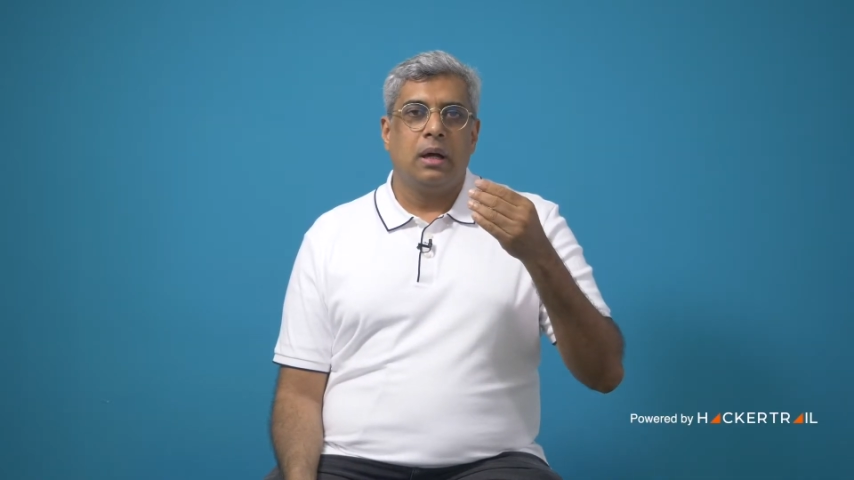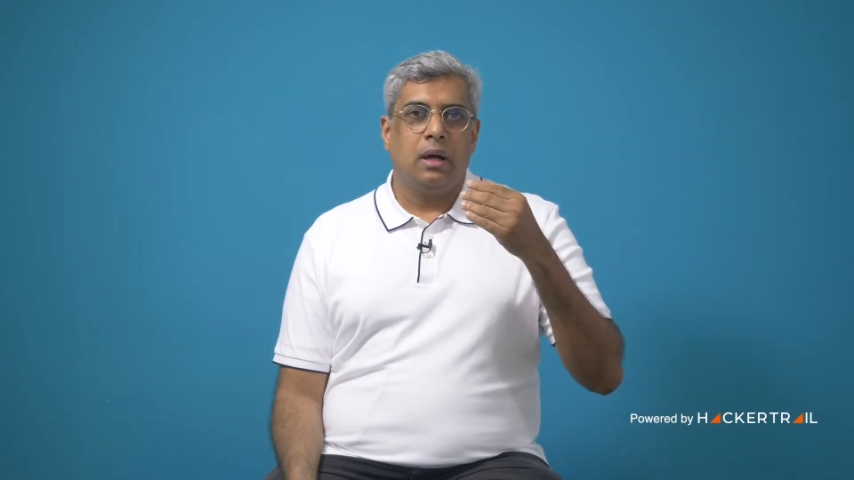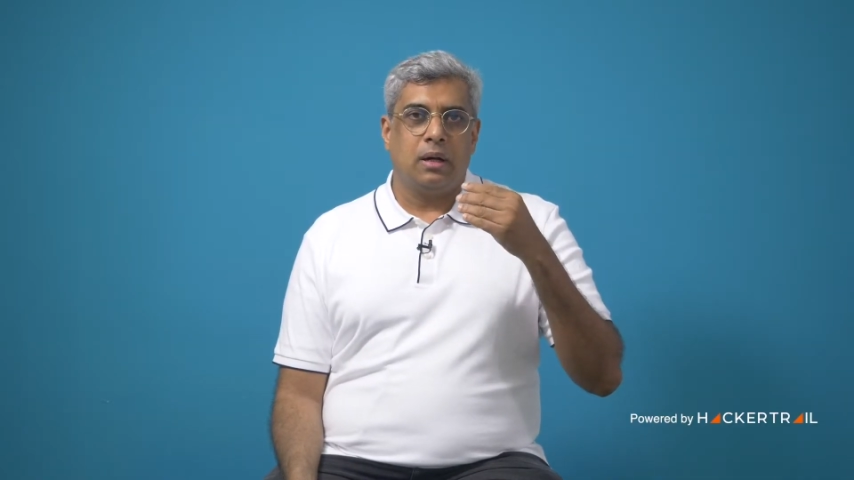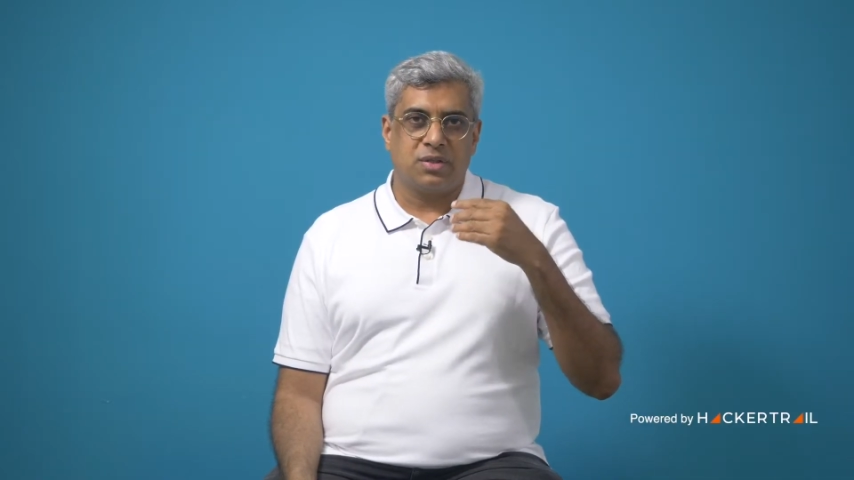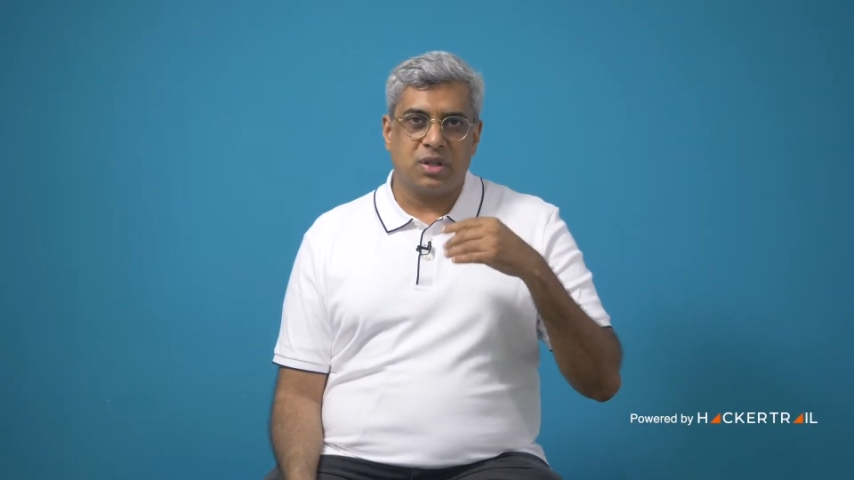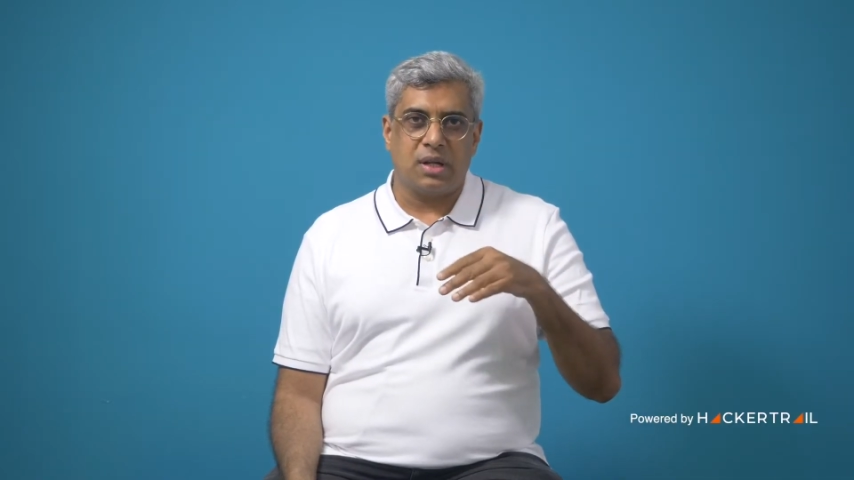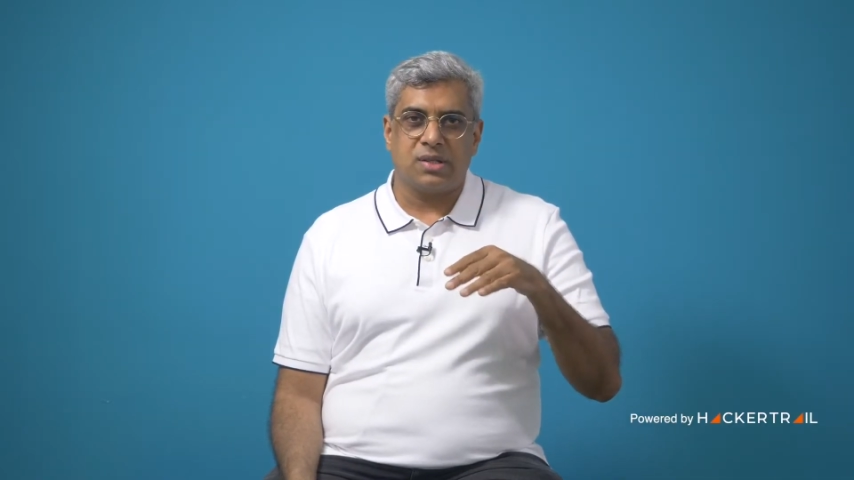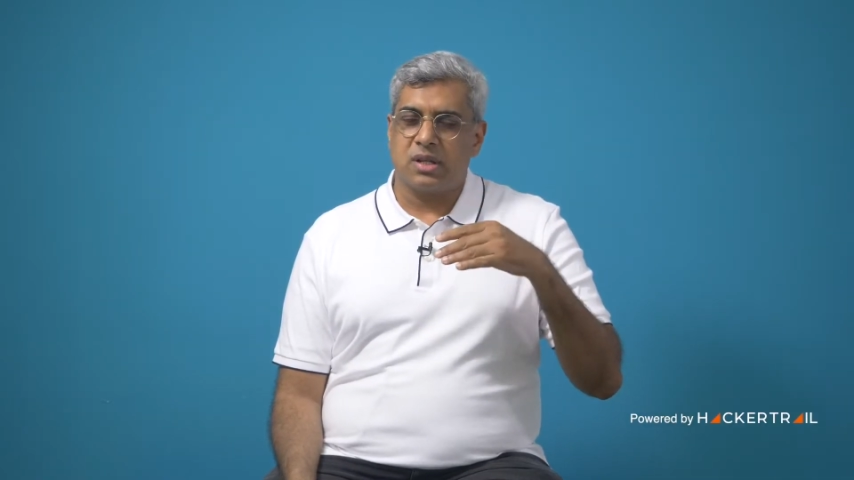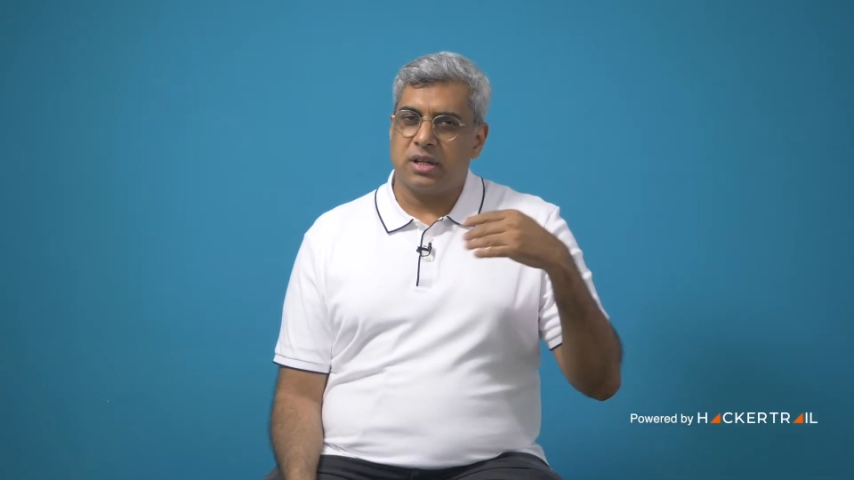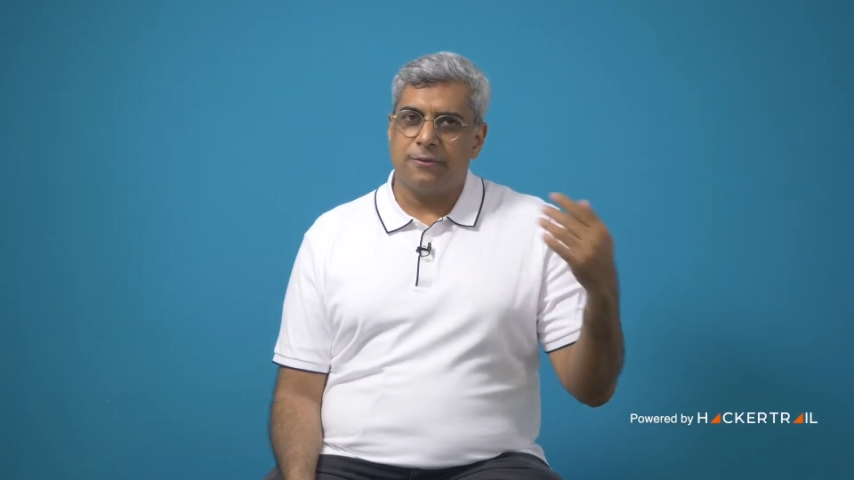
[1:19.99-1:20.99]
a
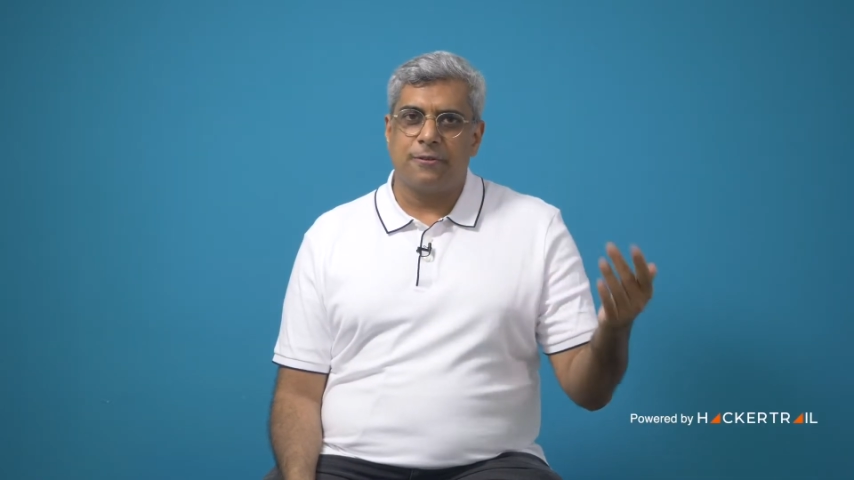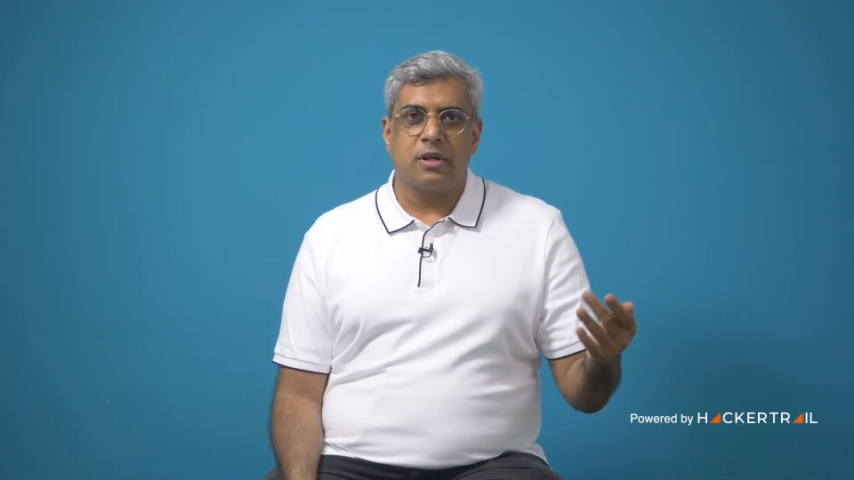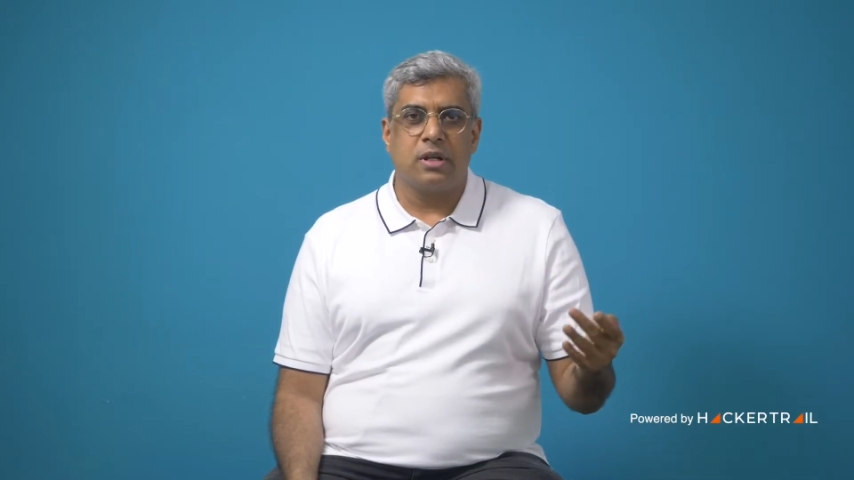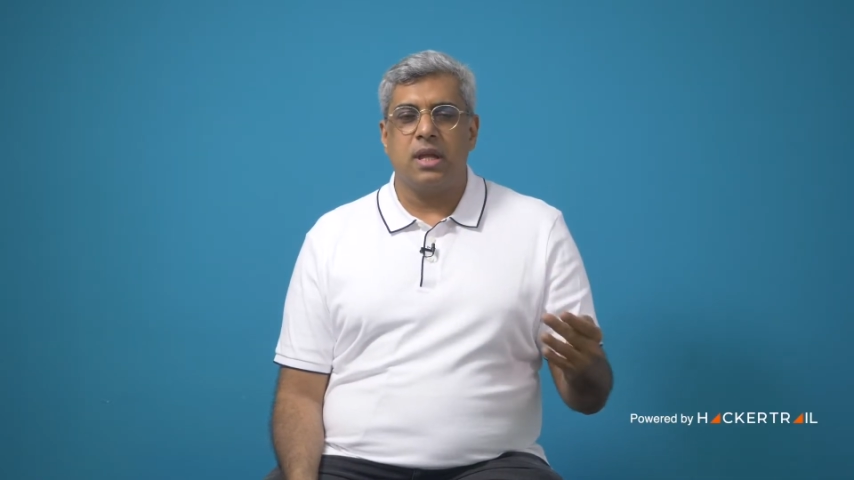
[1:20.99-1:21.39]
chance in a different